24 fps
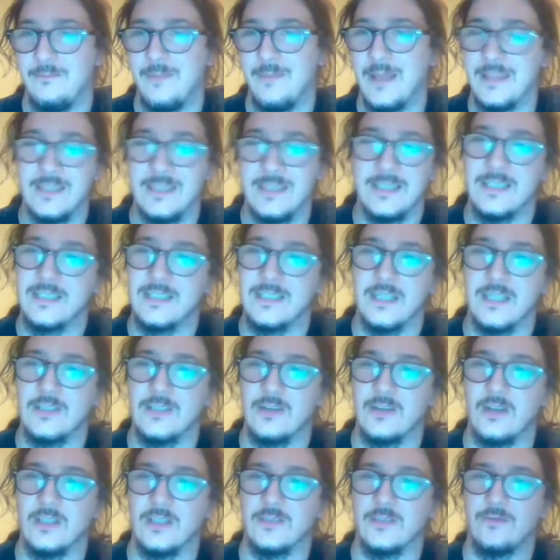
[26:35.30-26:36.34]
bet the
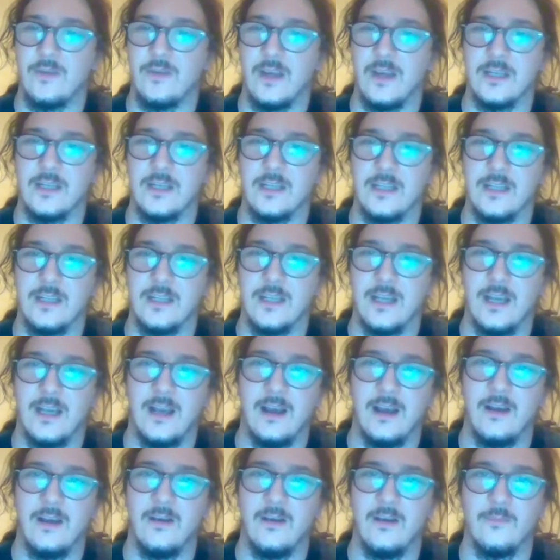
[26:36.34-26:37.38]
decision on this fight.
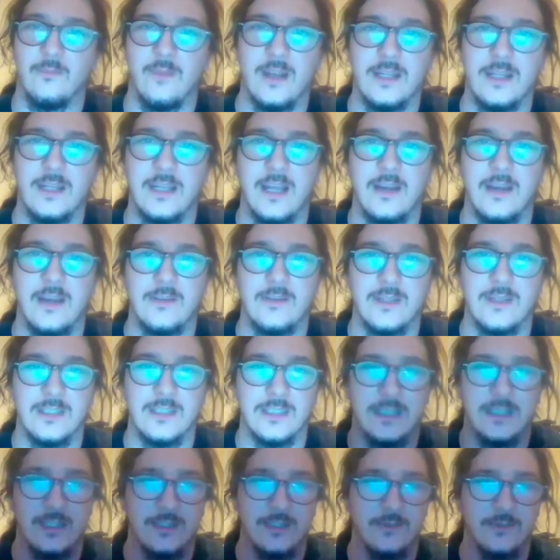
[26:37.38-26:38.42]
Right now, the
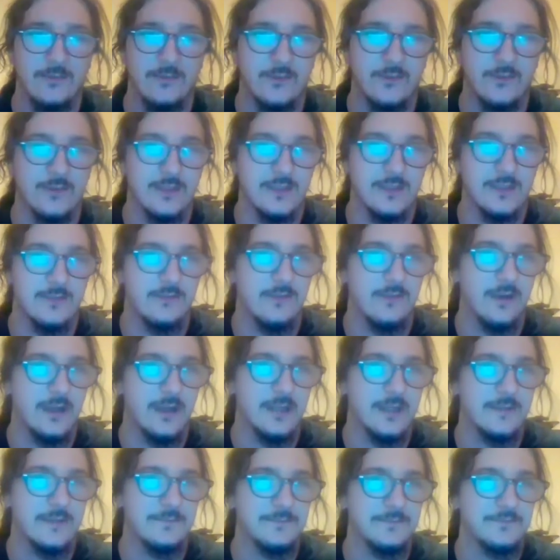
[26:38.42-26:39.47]
decision for this
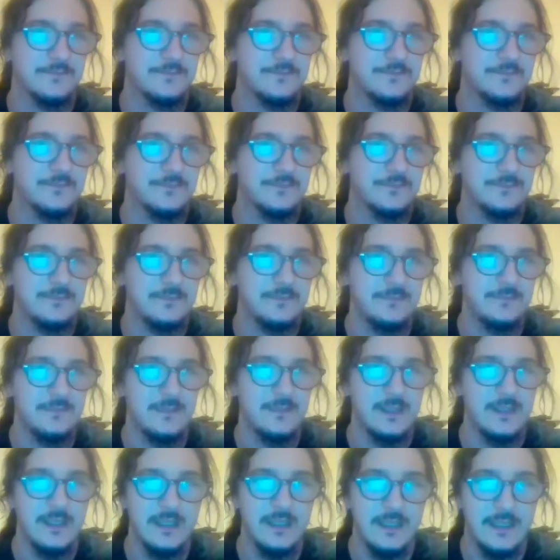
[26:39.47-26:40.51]
fight
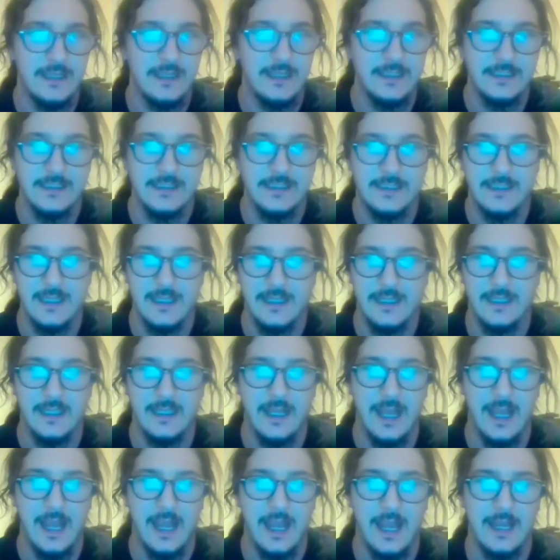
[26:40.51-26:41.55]
is
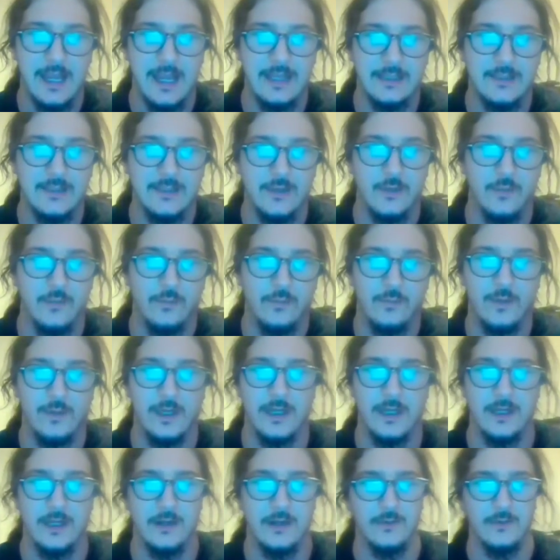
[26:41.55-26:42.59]
sitting at
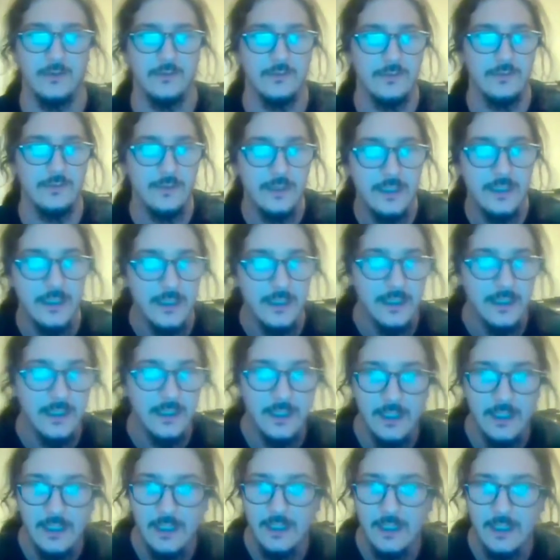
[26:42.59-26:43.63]
around,
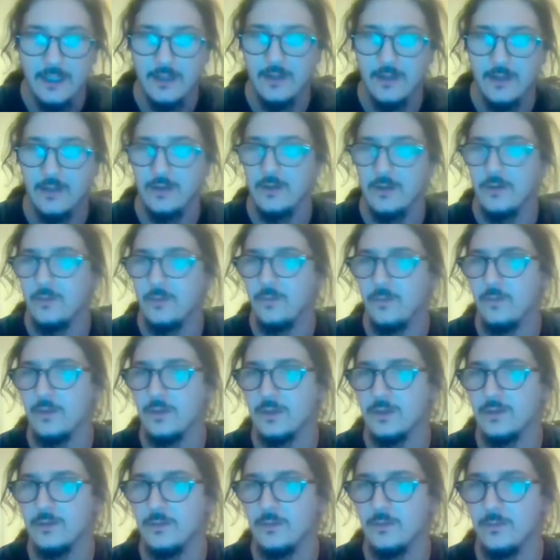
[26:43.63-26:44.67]

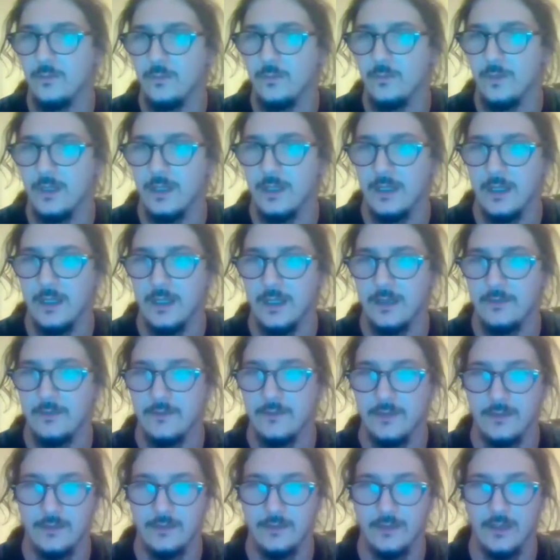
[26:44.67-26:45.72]
what do we have
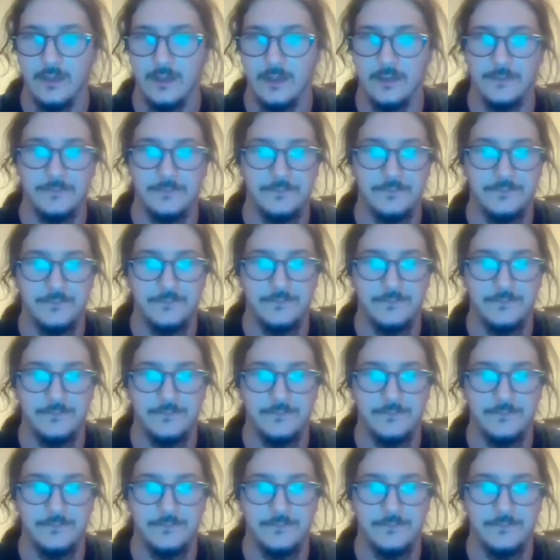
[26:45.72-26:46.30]
here? Sorry.